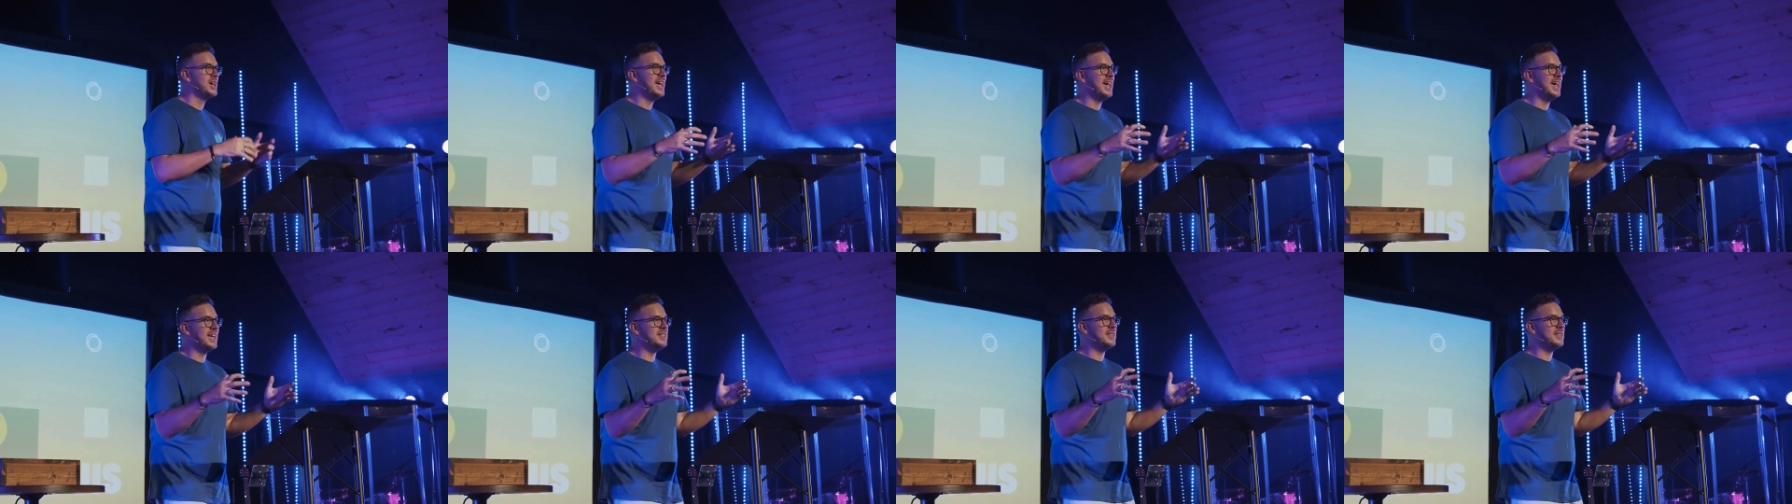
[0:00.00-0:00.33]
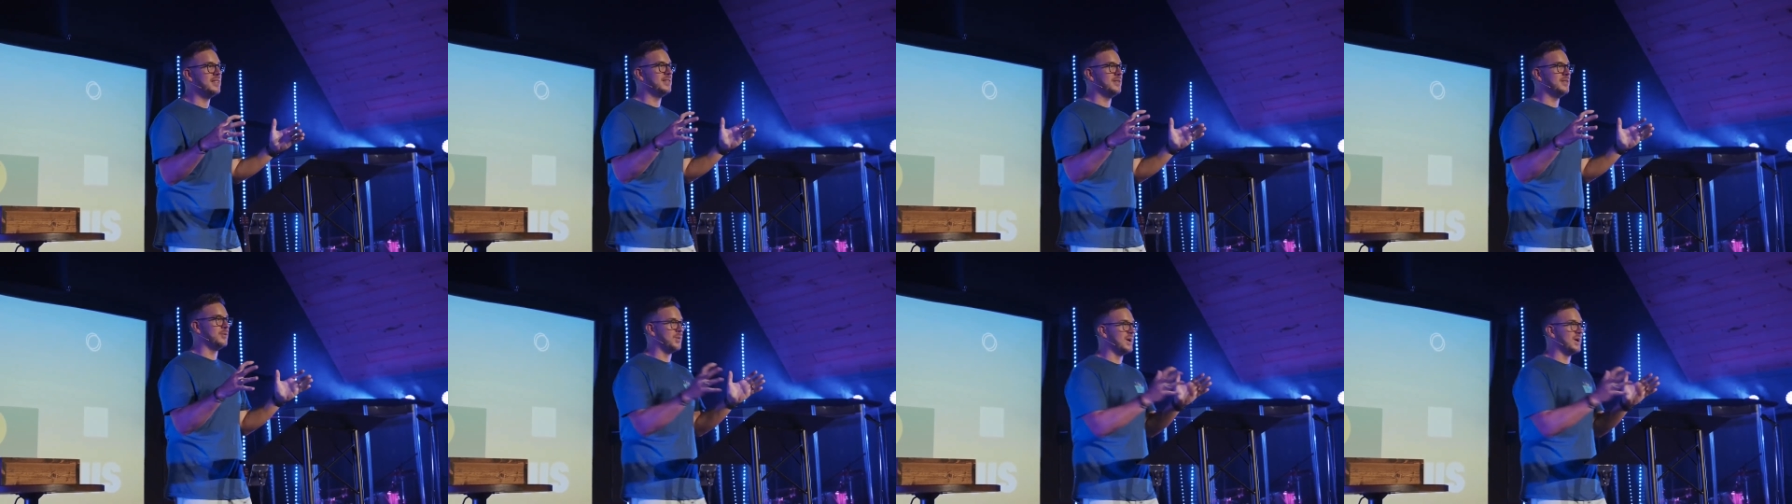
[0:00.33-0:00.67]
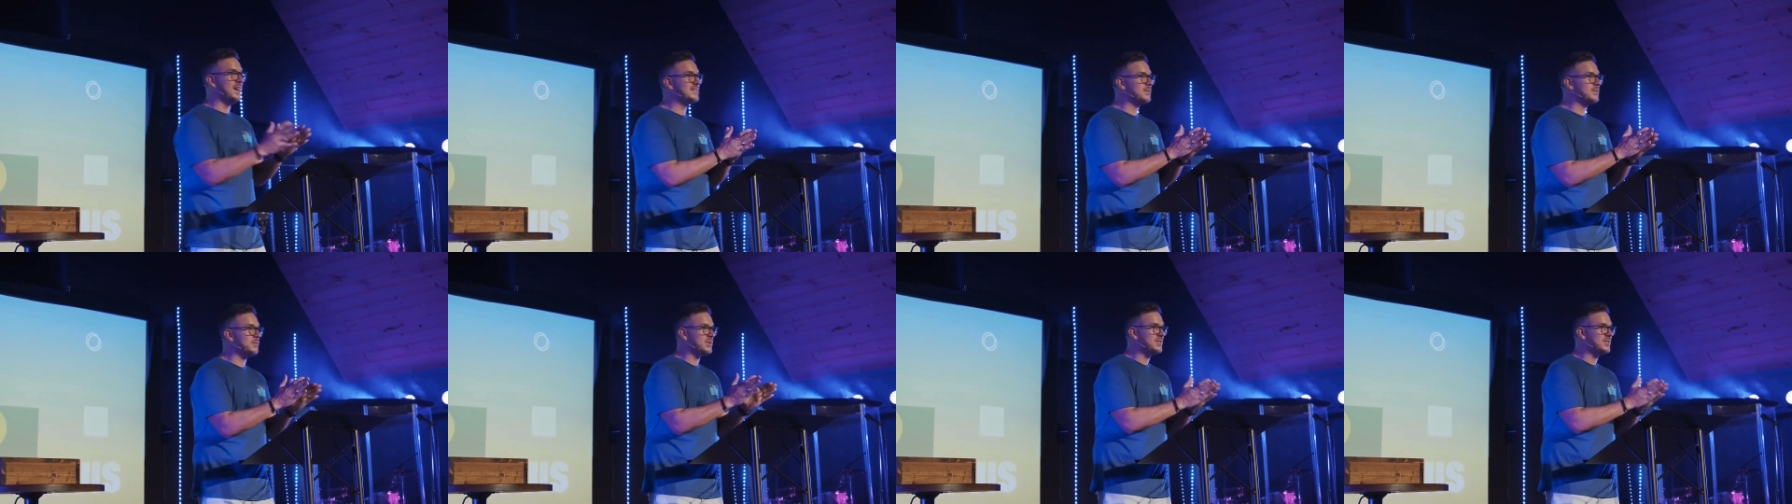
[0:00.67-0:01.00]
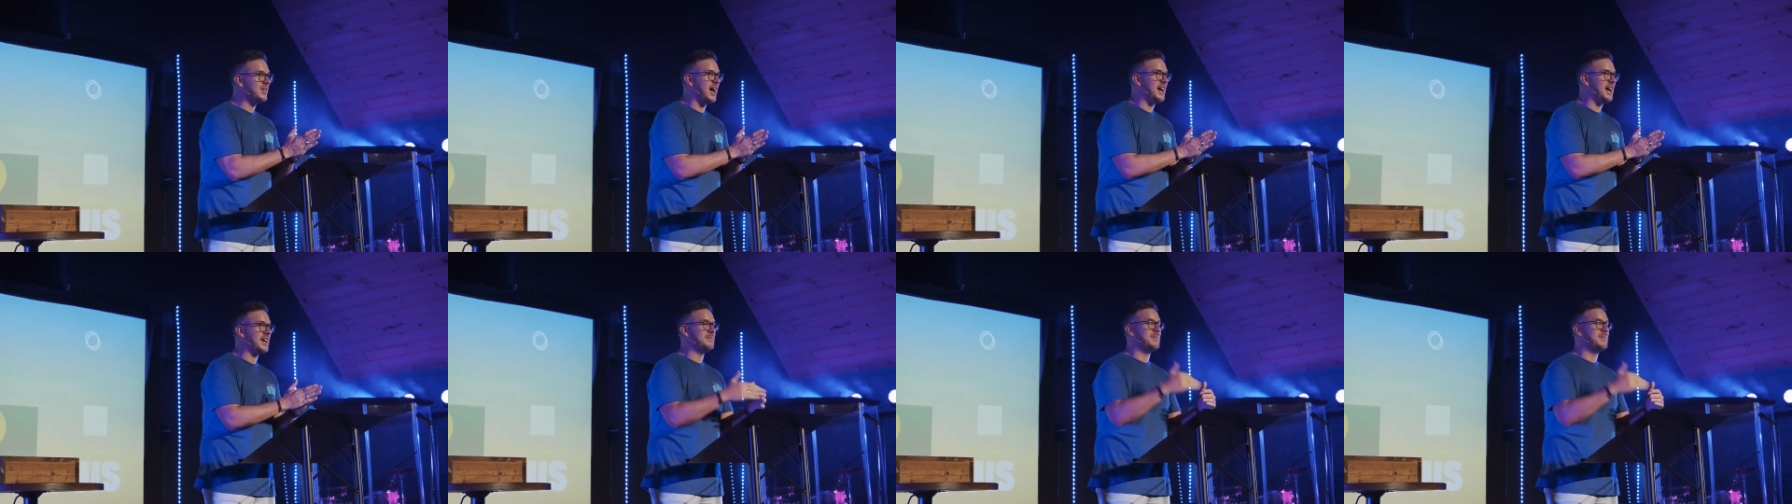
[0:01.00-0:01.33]
And the reason we're
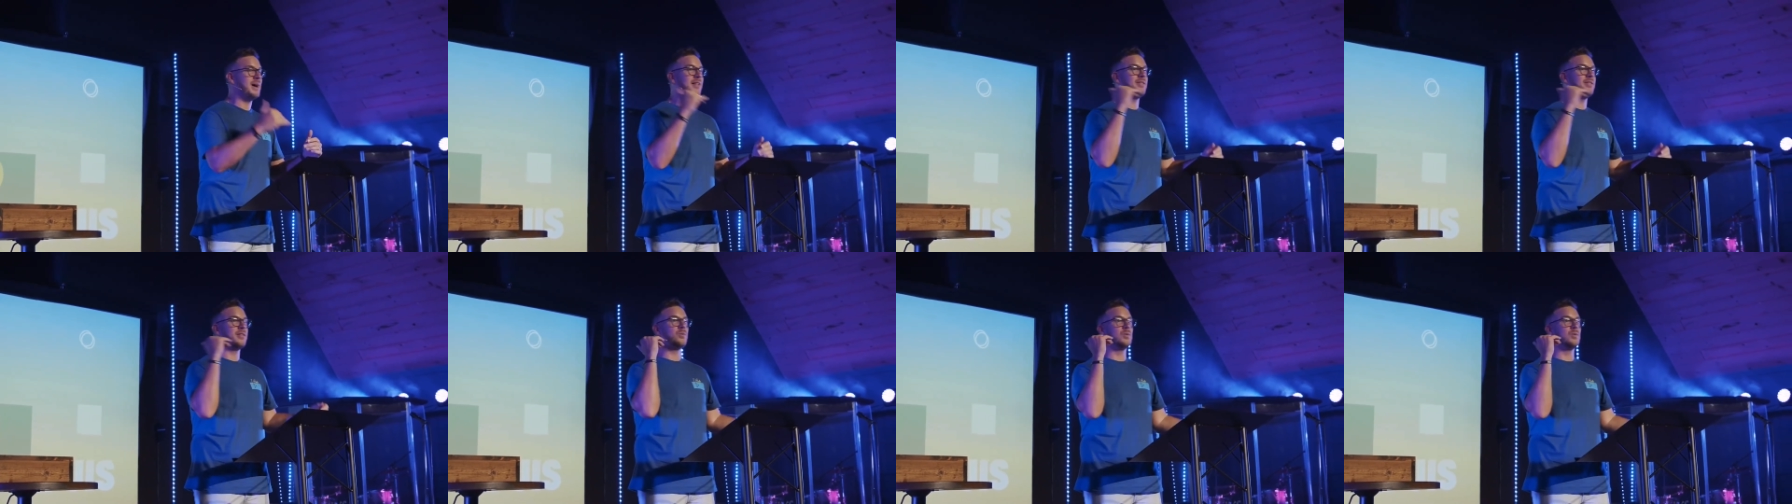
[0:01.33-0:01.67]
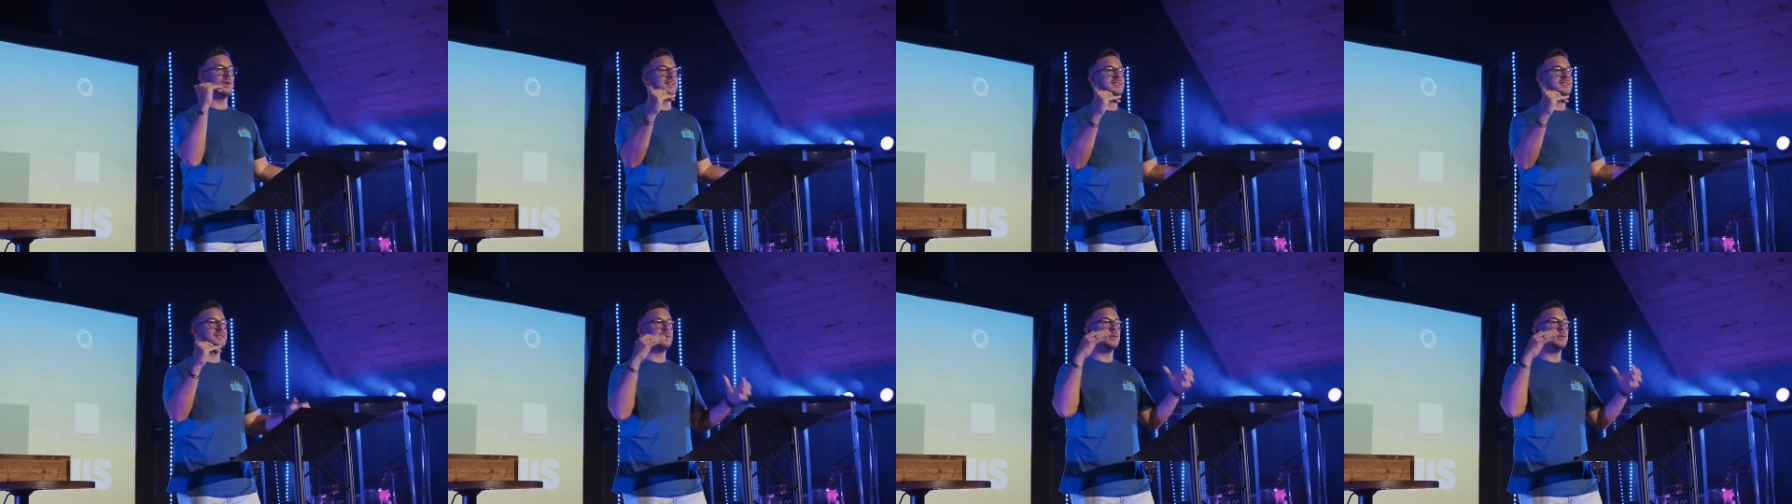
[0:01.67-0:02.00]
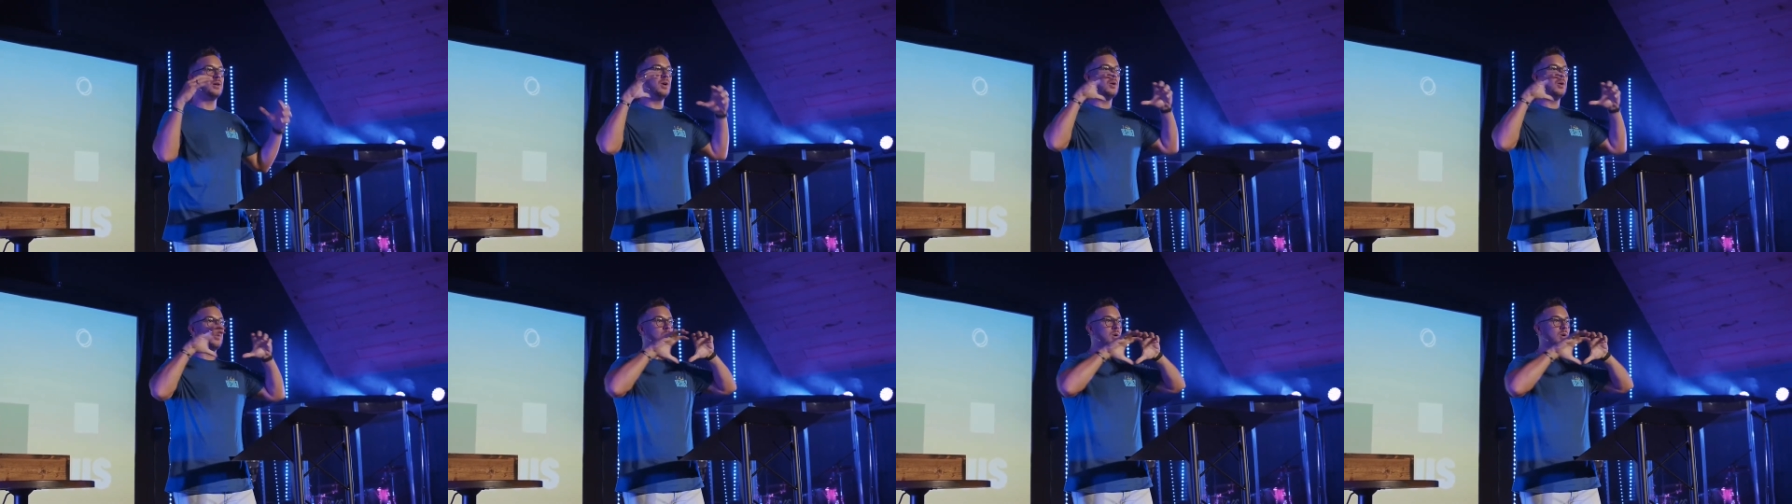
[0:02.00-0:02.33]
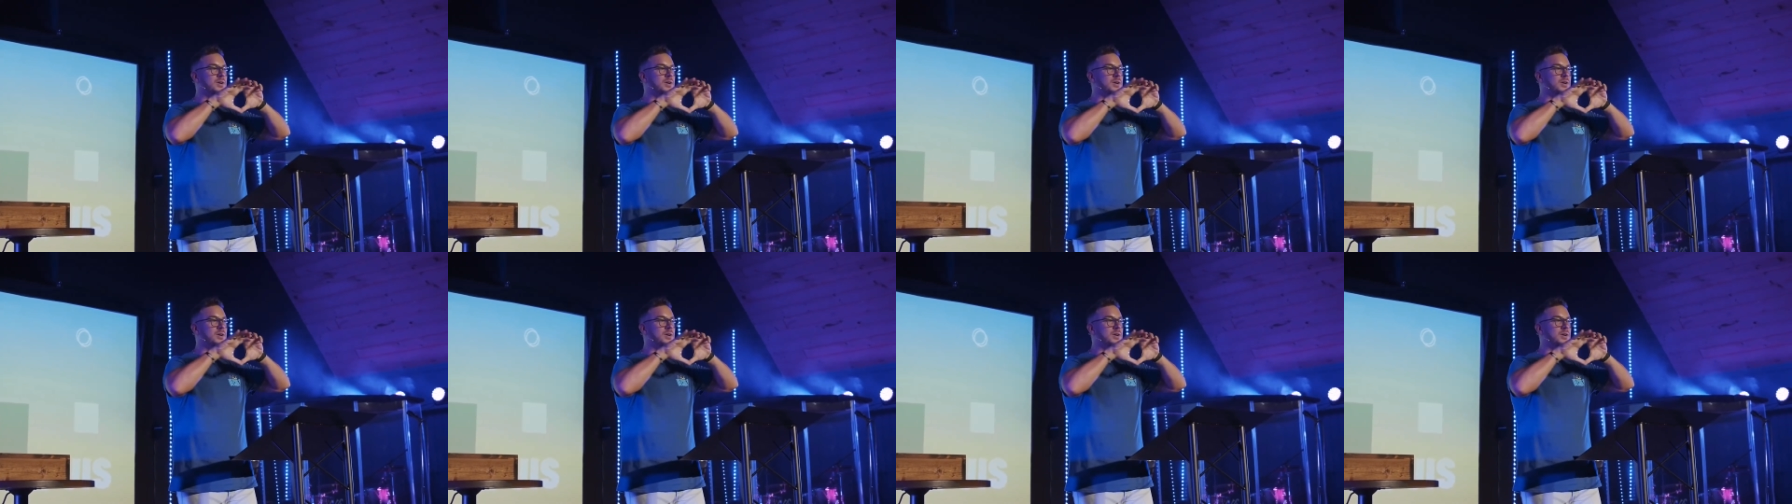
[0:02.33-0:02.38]
talking about it and the reason we're